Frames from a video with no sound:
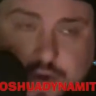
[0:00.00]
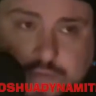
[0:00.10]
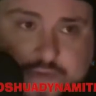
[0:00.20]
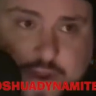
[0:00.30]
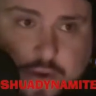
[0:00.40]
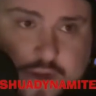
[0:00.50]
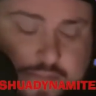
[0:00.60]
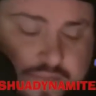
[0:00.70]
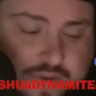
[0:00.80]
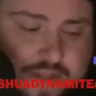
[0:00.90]
you feel
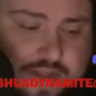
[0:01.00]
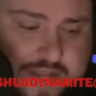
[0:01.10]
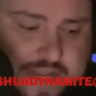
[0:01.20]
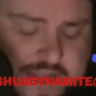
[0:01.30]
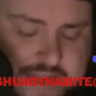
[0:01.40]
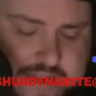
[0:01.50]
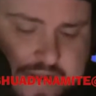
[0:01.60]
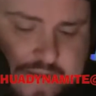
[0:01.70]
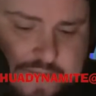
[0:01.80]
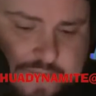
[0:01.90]
completely
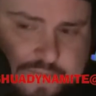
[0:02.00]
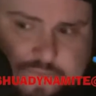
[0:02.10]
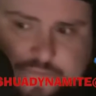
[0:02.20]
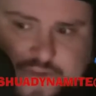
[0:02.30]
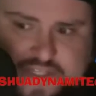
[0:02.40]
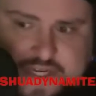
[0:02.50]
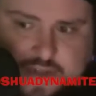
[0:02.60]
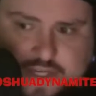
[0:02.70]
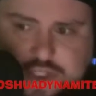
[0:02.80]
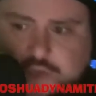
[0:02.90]

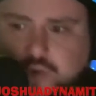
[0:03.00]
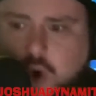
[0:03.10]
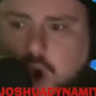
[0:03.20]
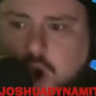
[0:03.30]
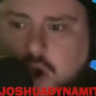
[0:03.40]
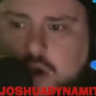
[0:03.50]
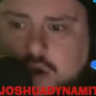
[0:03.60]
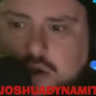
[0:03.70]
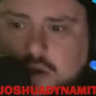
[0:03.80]
physically strong,